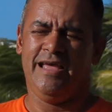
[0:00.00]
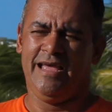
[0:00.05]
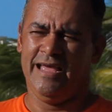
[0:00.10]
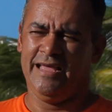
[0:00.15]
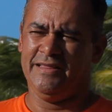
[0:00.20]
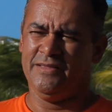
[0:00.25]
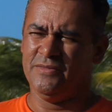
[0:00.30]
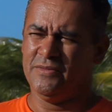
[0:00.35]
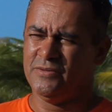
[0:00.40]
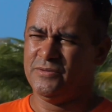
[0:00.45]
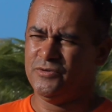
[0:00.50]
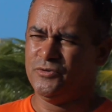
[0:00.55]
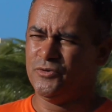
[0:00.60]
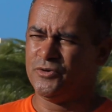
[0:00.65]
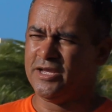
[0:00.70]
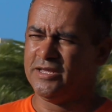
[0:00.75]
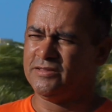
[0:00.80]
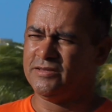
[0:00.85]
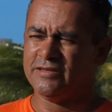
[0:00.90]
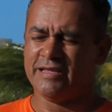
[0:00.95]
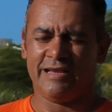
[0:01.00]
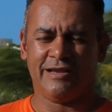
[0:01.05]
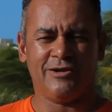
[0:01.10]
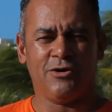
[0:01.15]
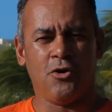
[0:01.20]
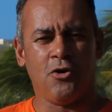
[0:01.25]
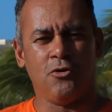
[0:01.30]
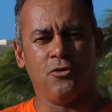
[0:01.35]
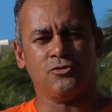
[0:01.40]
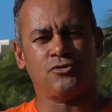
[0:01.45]
And you can
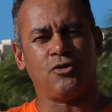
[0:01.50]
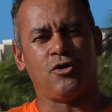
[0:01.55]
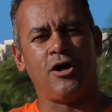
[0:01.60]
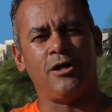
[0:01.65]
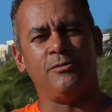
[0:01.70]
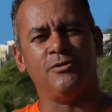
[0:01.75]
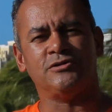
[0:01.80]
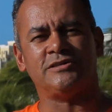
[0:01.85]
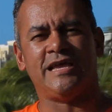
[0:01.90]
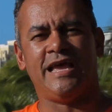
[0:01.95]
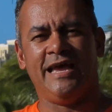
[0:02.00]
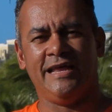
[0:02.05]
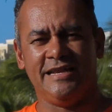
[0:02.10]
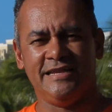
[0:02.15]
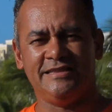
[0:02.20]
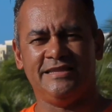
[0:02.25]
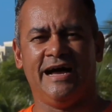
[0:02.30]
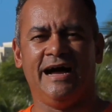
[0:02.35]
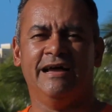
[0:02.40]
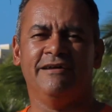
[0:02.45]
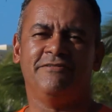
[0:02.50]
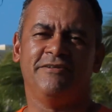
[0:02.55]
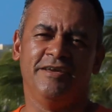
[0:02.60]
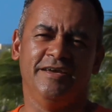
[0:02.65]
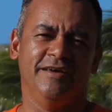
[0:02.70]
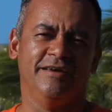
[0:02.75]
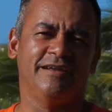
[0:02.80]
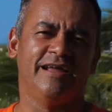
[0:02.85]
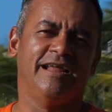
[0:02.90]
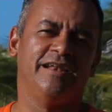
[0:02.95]
go to almost any dive
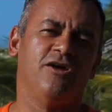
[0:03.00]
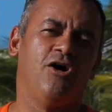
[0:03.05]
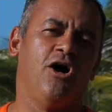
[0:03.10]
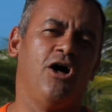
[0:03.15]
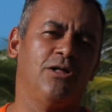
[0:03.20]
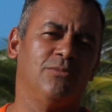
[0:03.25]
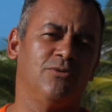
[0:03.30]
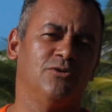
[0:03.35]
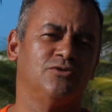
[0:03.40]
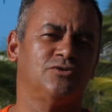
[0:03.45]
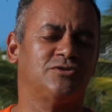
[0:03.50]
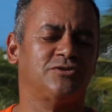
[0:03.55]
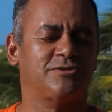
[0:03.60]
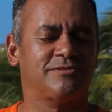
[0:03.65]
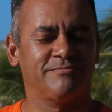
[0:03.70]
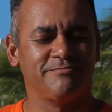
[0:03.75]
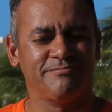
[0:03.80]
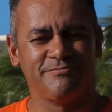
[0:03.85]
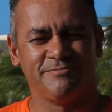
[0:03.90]
here and almost